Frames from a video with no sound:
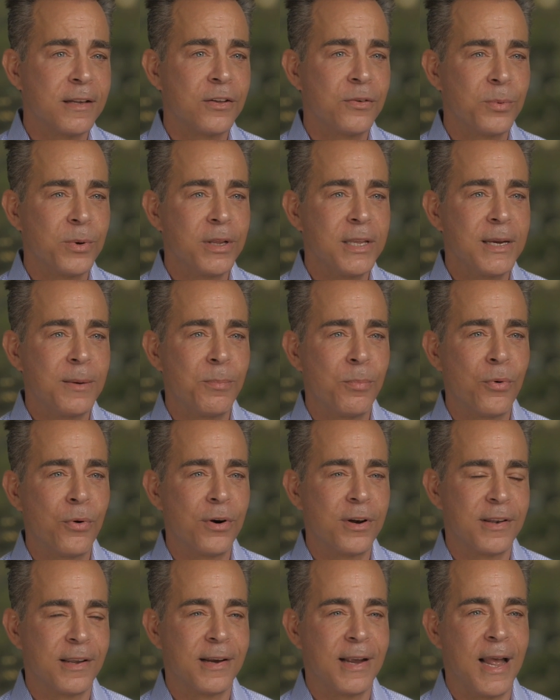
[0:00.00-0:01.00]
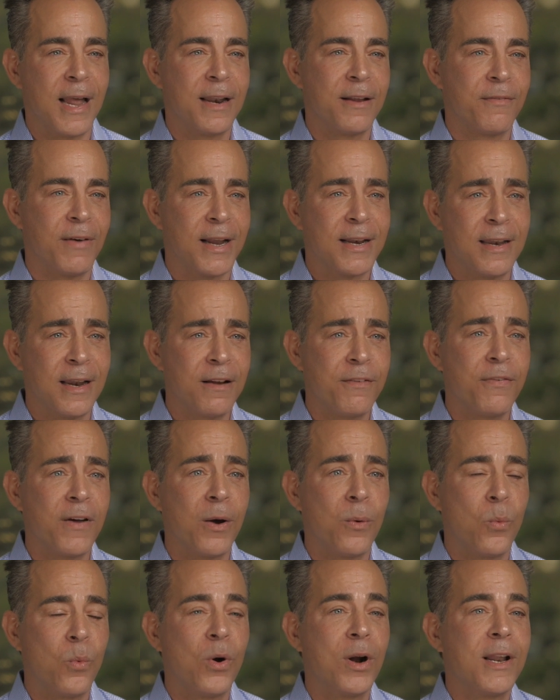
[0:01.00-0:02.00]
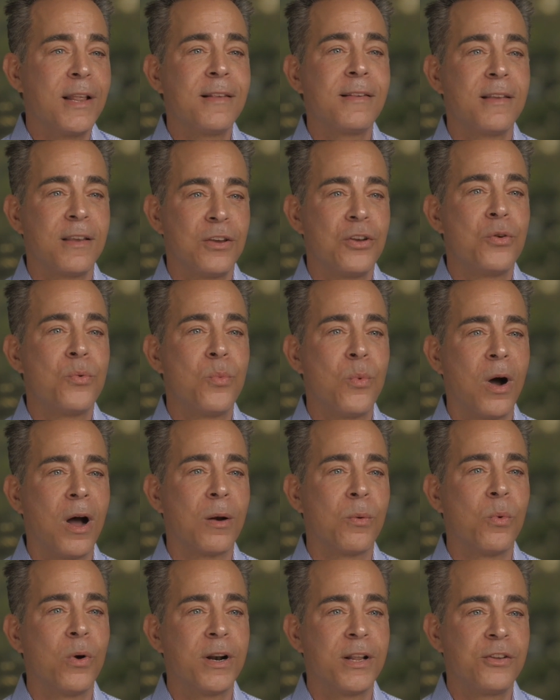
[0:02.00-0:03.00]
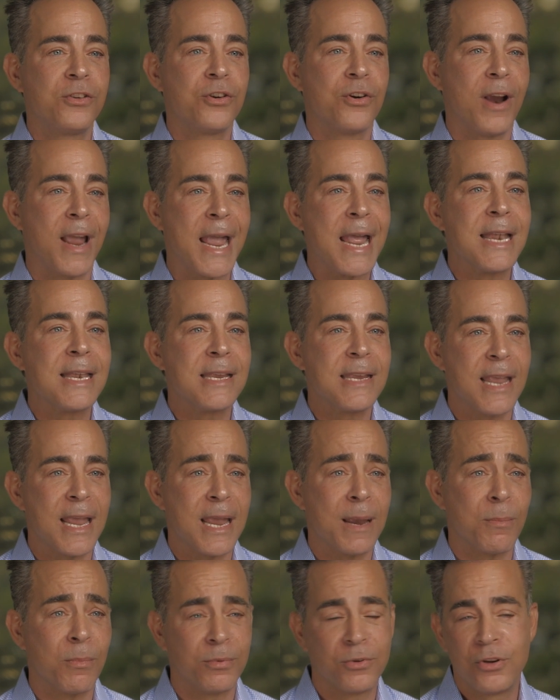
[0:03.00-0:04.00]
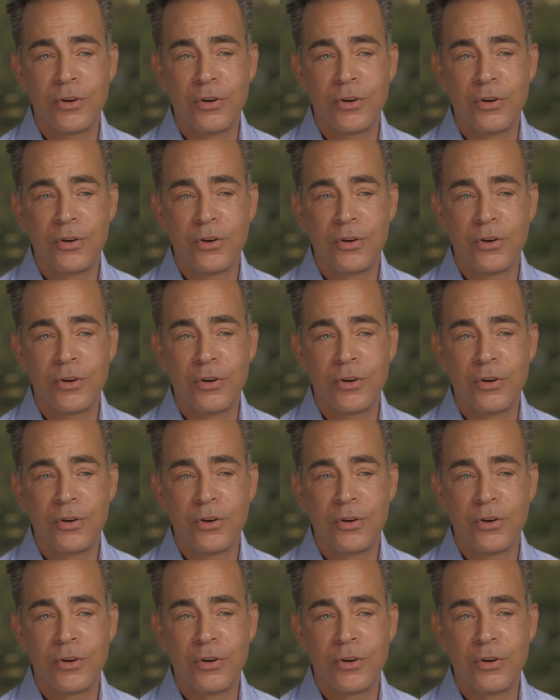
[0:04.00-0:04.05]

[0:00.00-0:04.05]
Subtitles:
it's really important to kind of identify what is it you want? What is your end game?